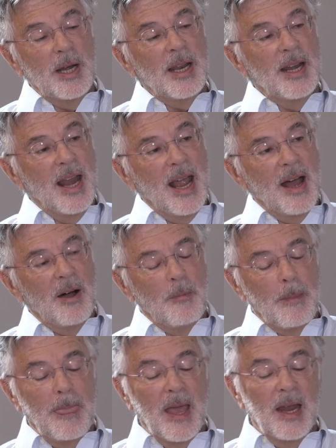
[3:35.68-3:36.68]
it
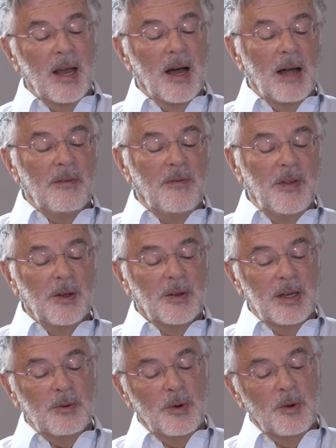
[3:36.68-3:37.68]
now, and I feel
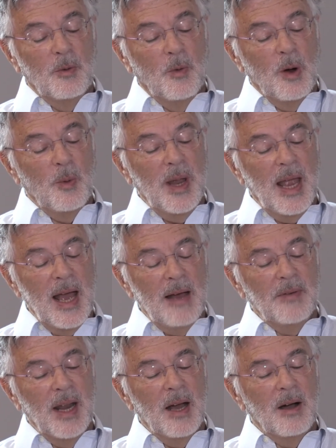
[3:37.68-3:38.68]
that what we
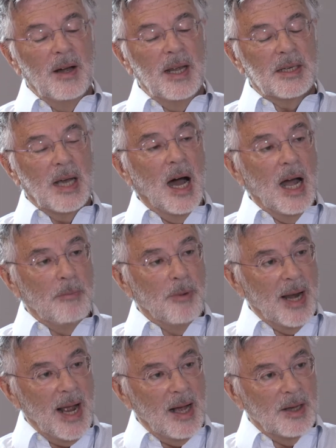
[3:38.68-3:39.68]
have now is a
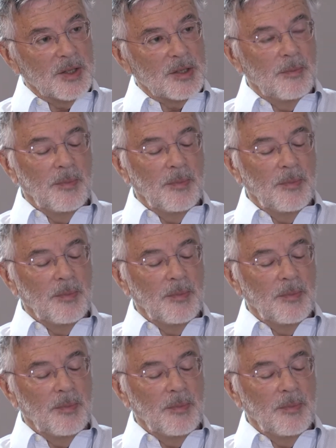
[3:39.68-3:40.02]
hybrid house.